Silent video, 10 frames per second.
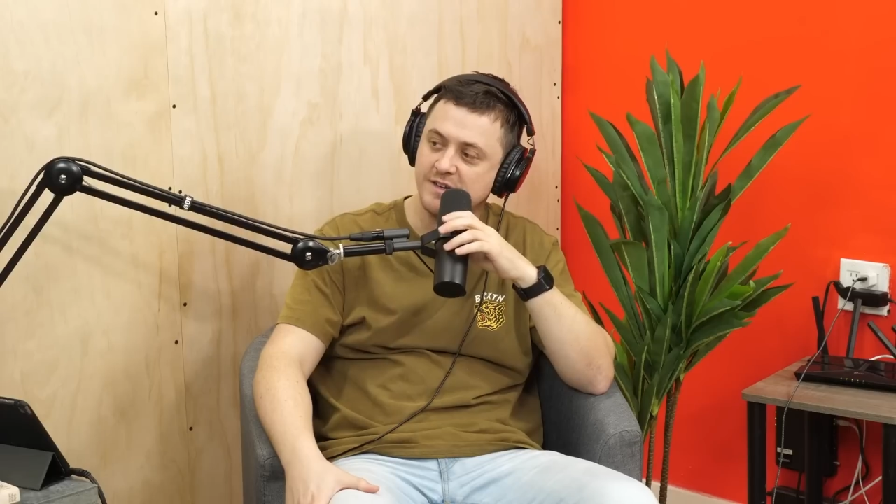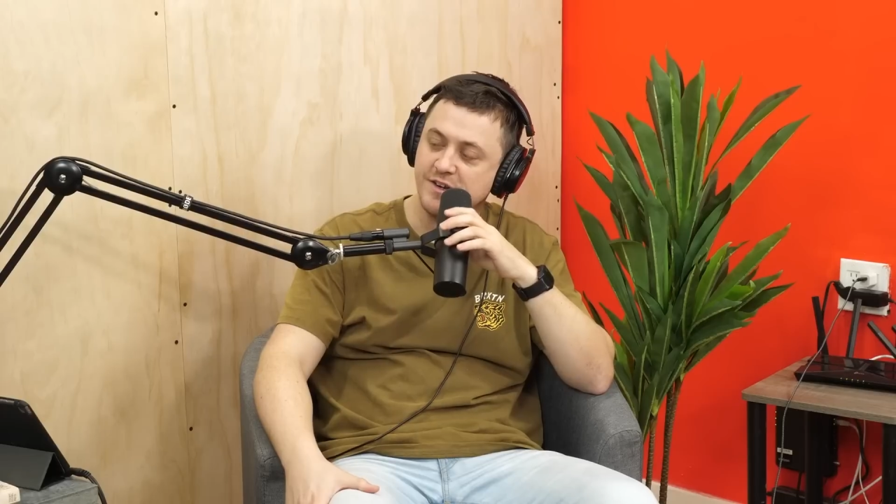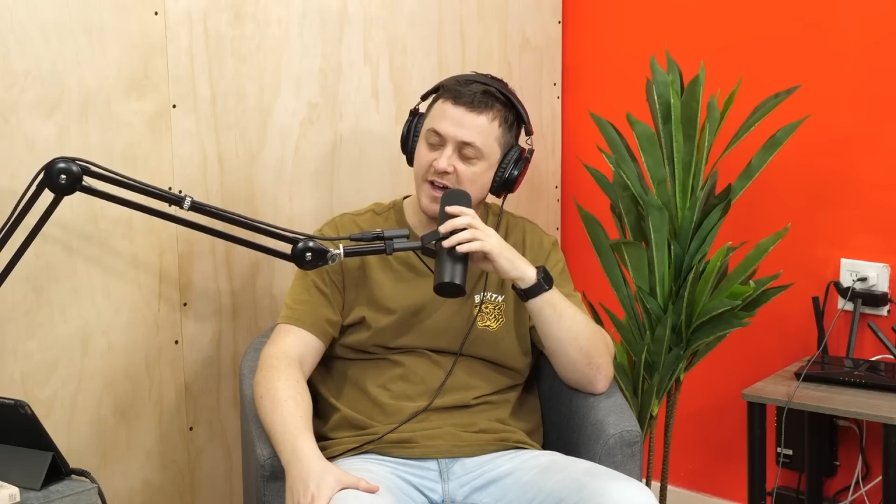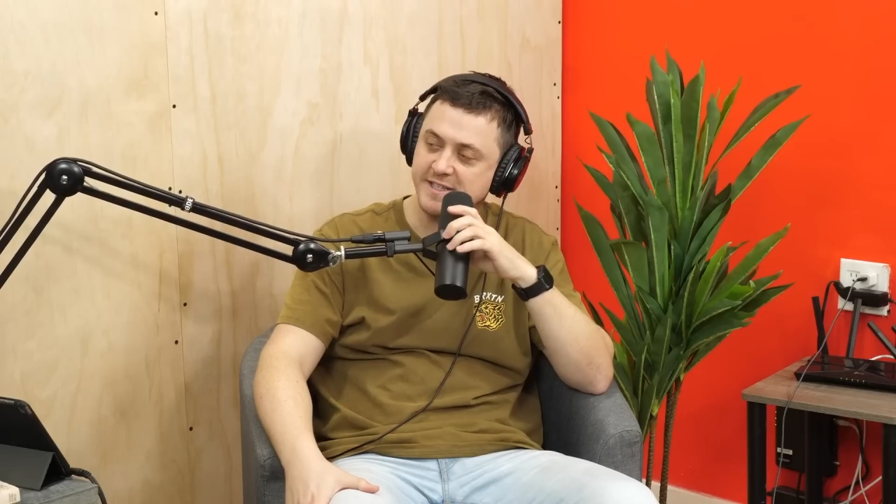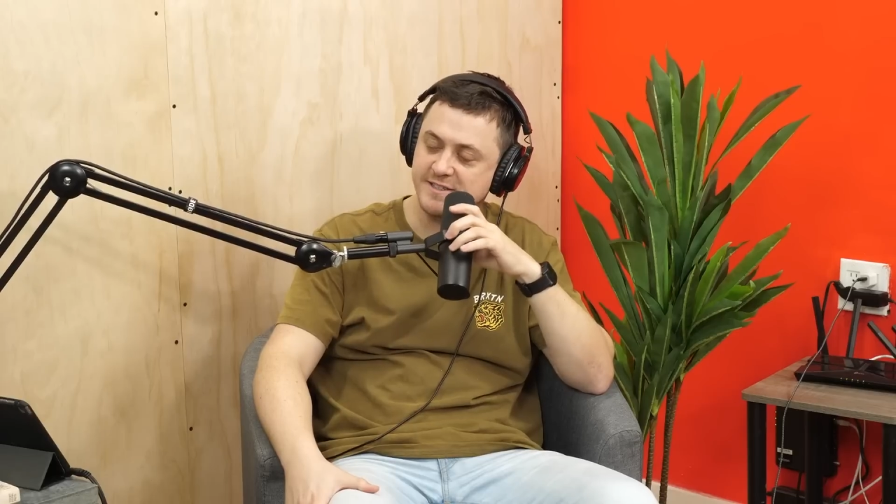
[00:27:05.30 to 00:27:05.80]

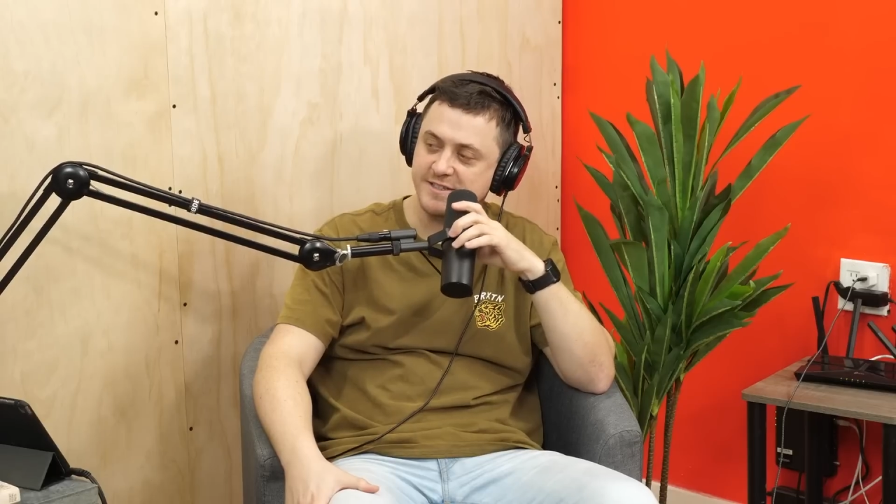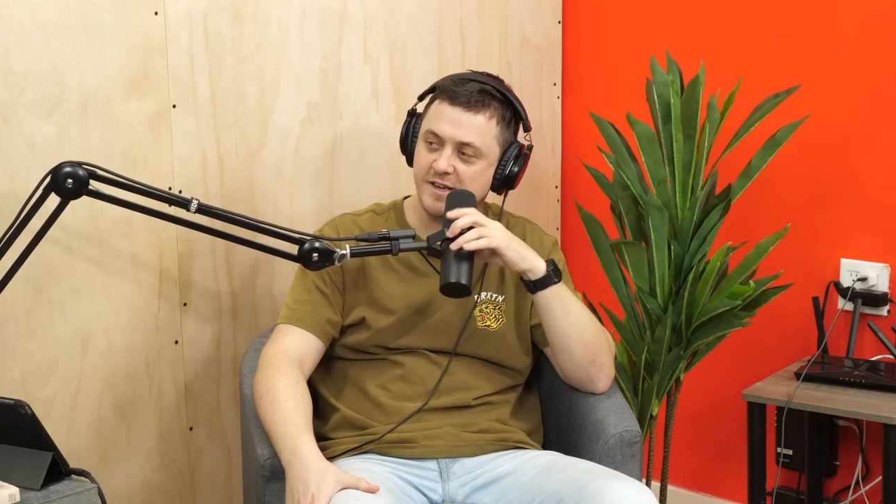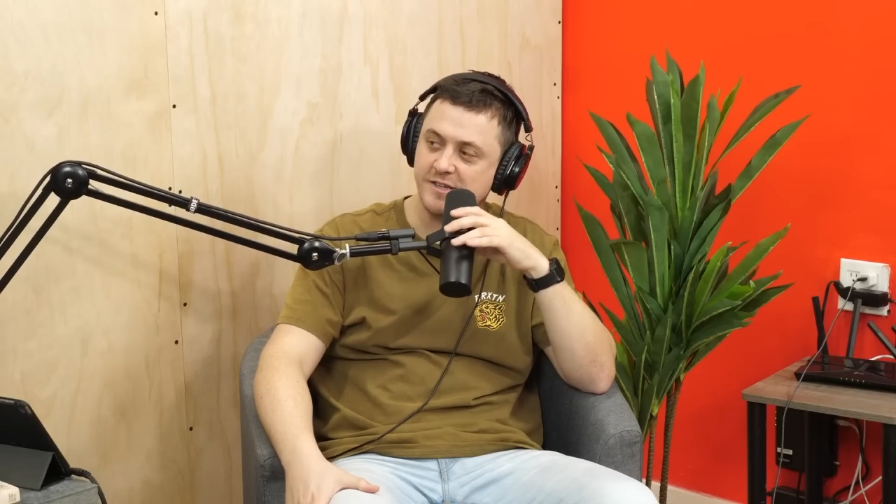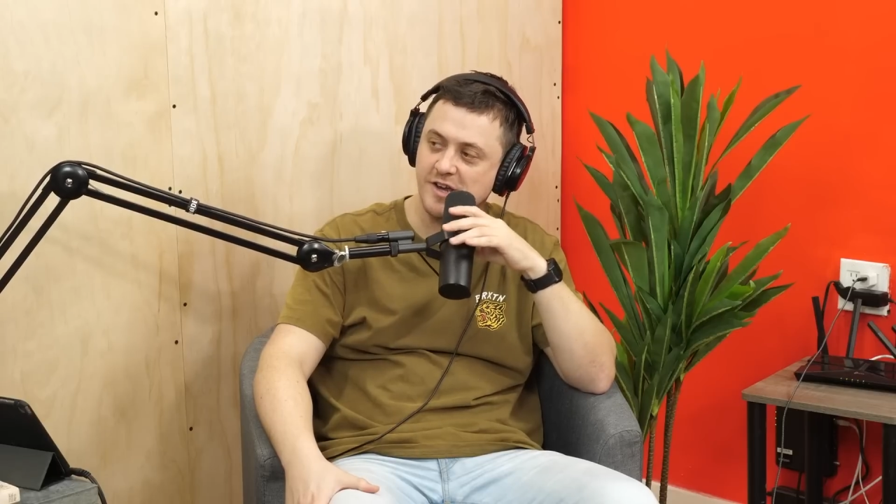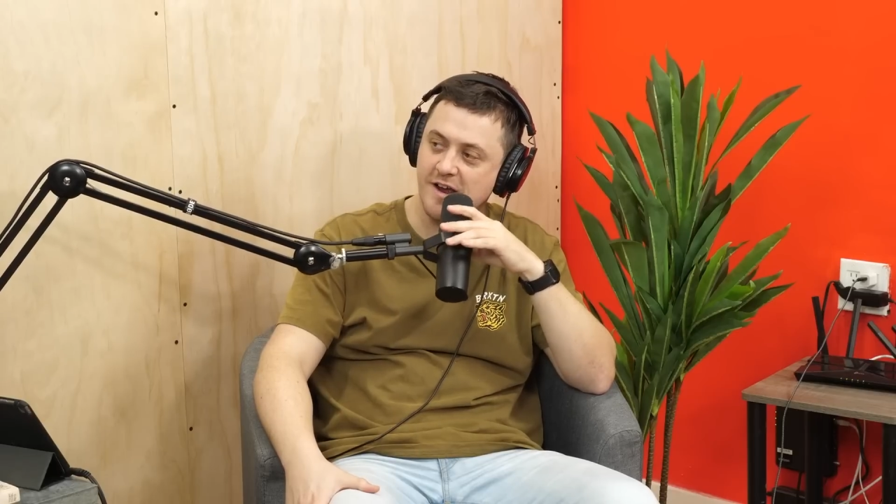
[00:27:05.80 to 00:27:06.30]
niceness,
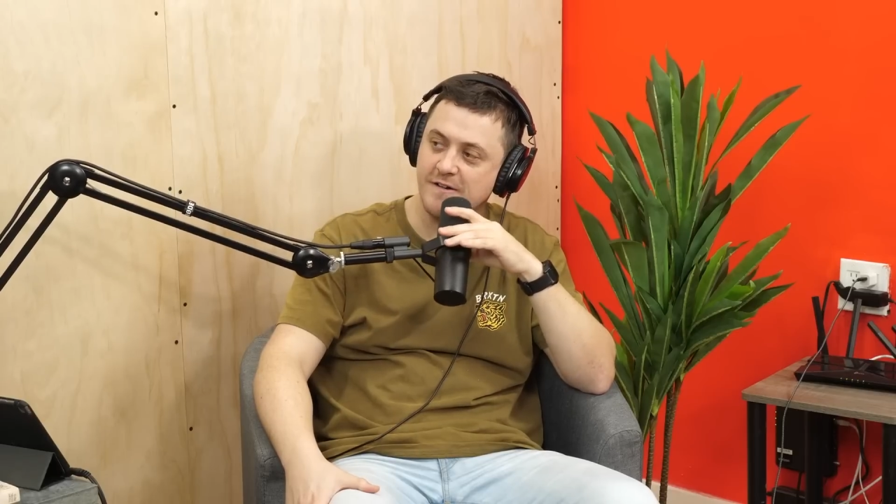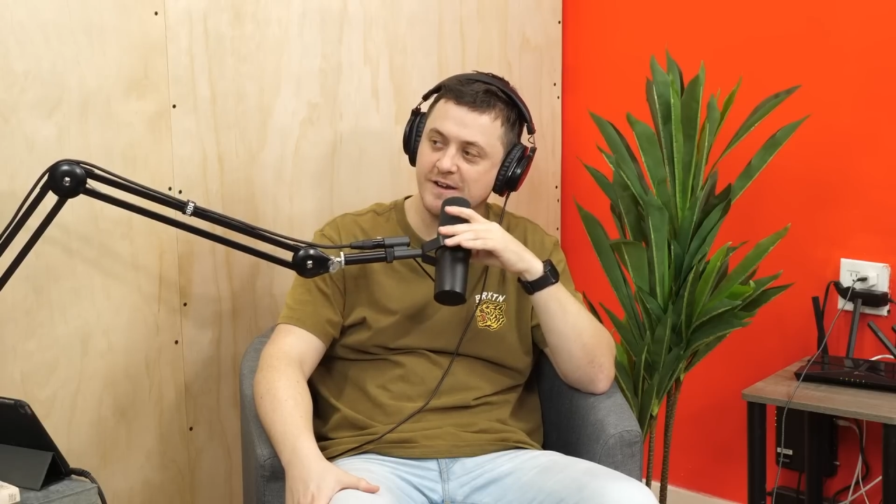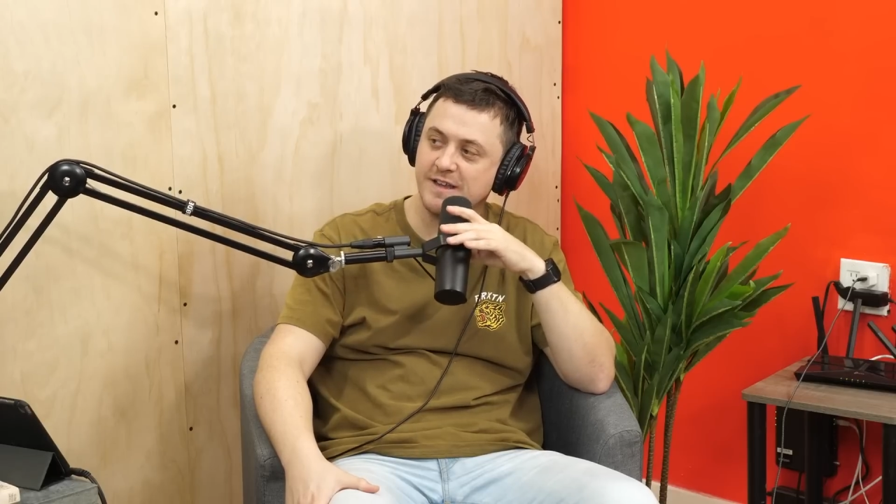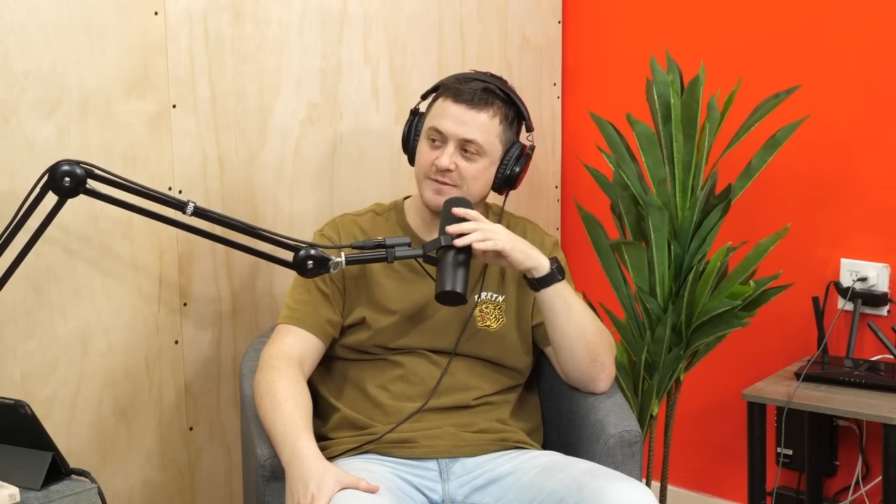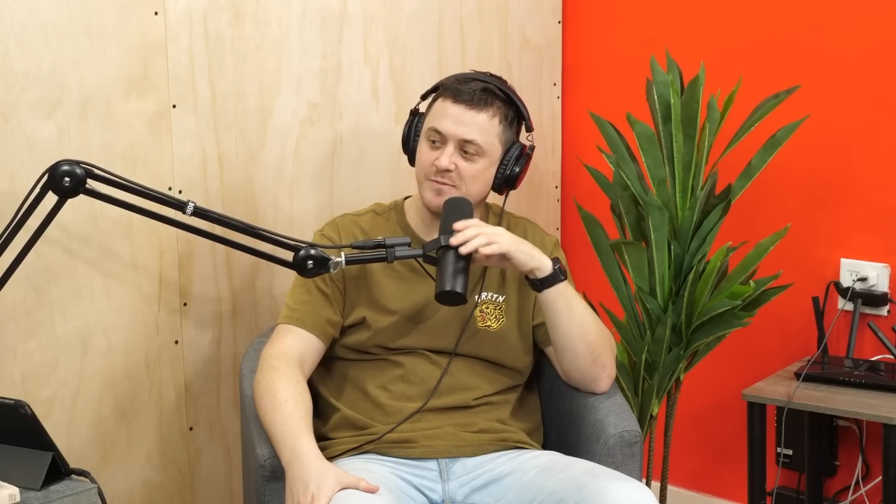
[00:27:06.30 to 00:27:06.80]
their
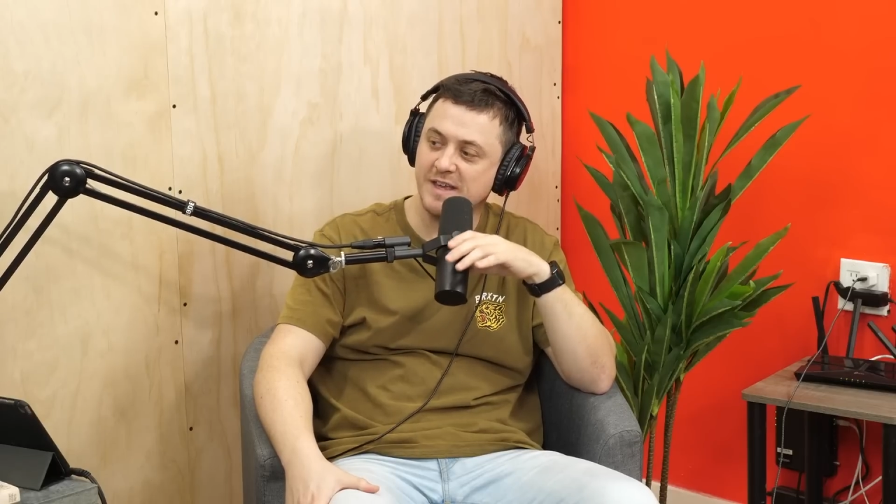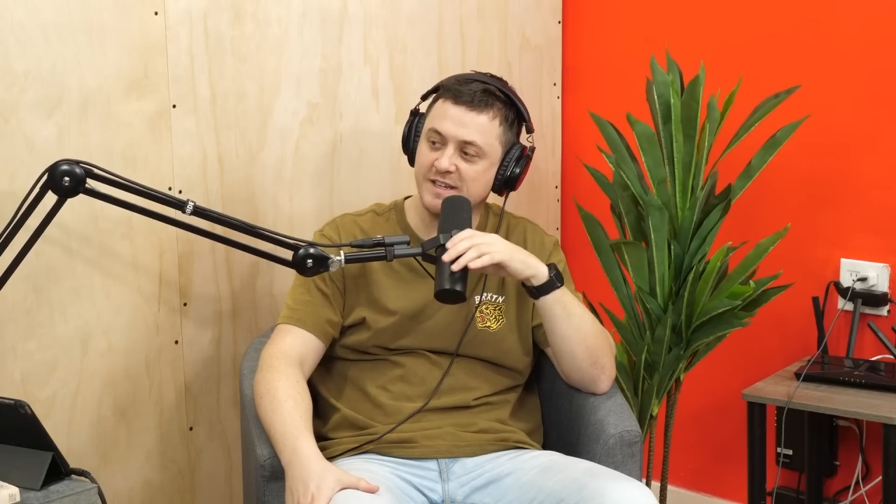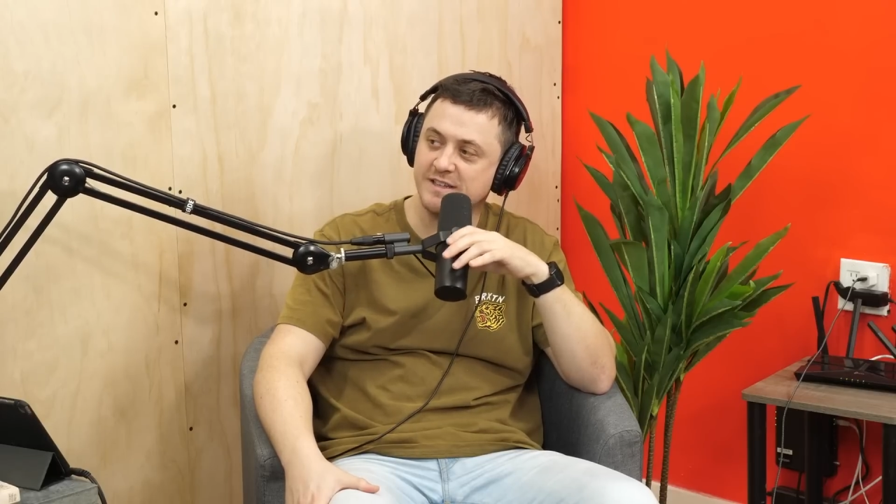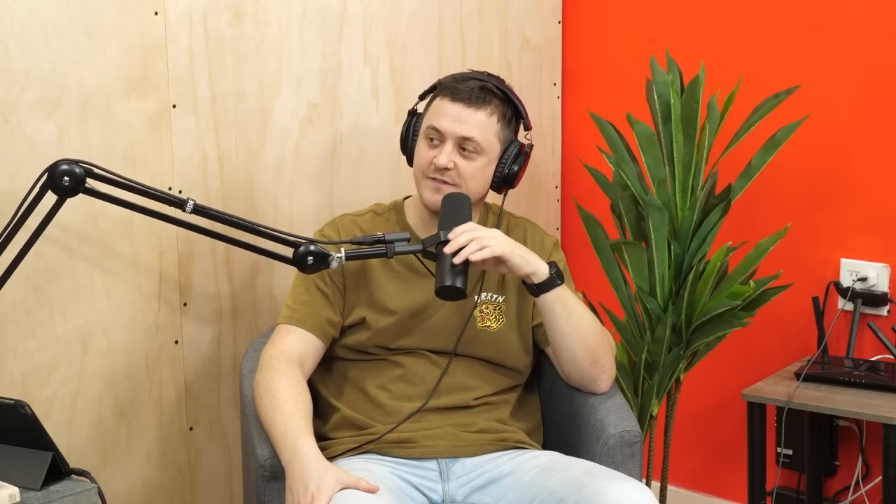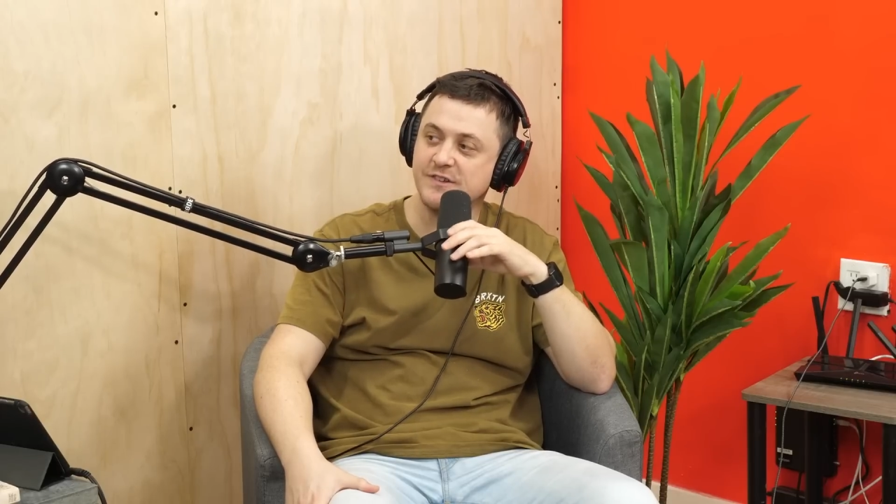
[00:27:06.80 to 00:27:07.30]
charity, and
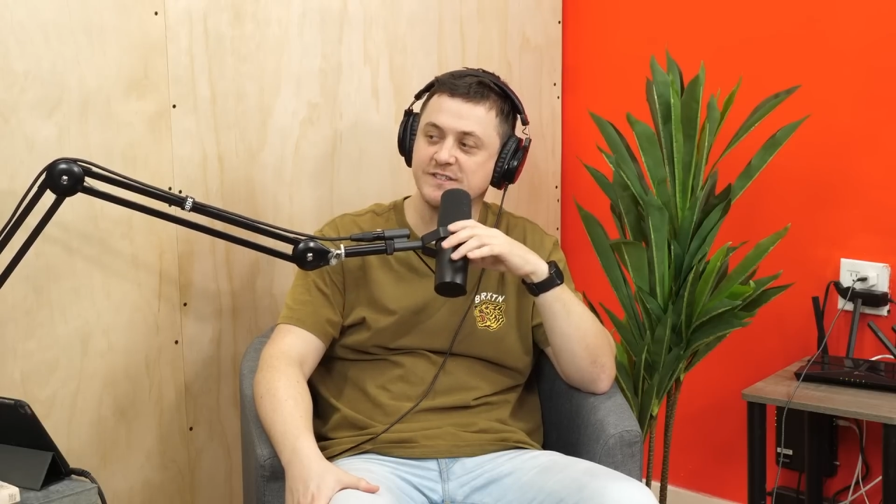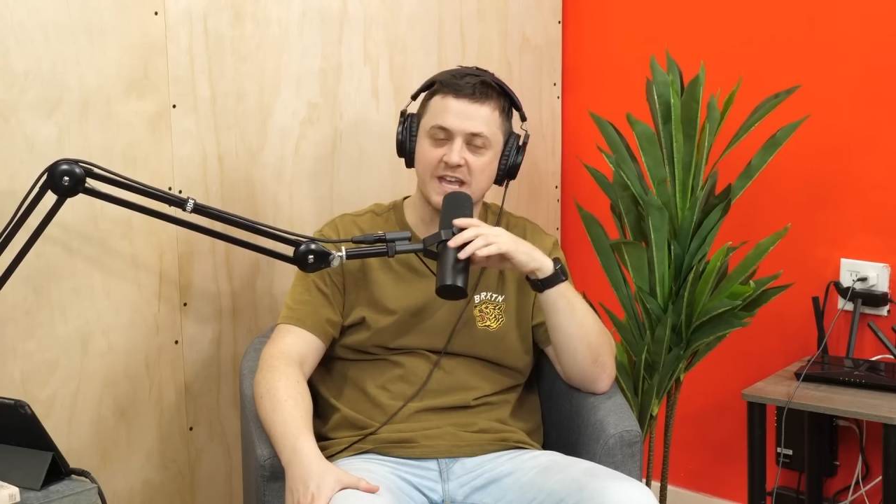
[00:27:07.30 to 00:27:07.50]
making a difference,